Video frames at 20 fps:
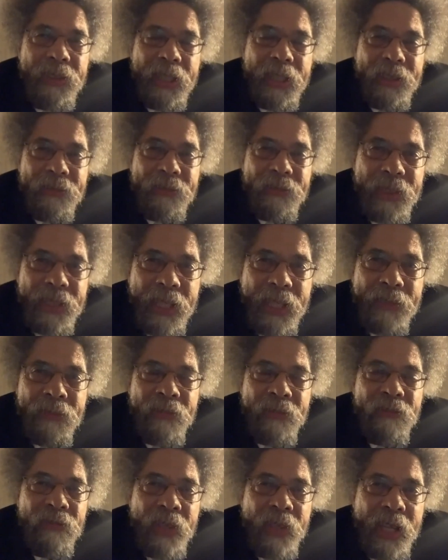that we have
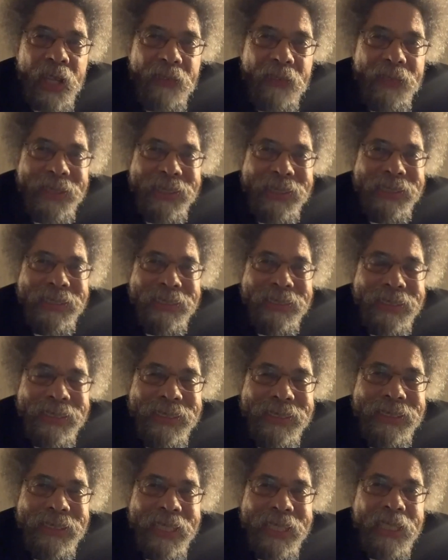a very
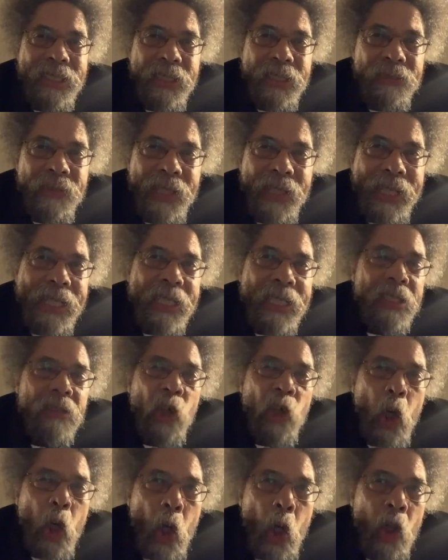distinctive kind
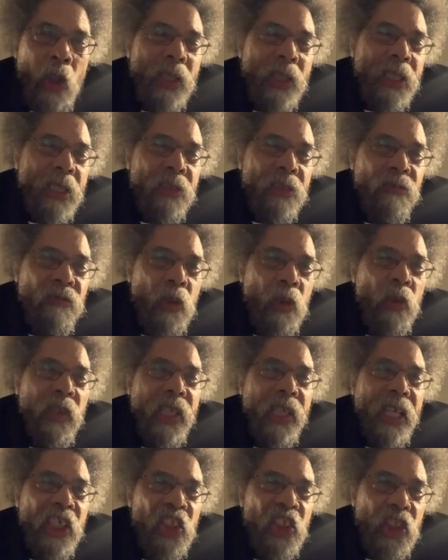of calling and
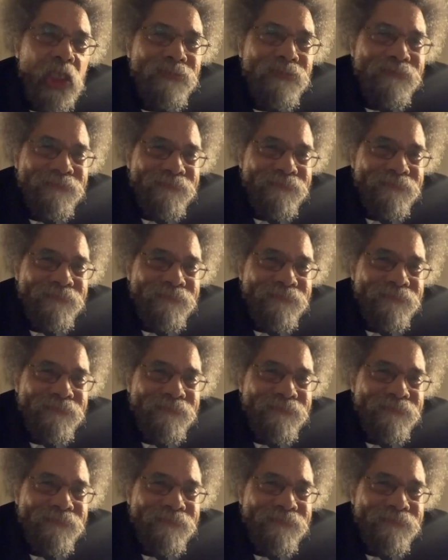vocation.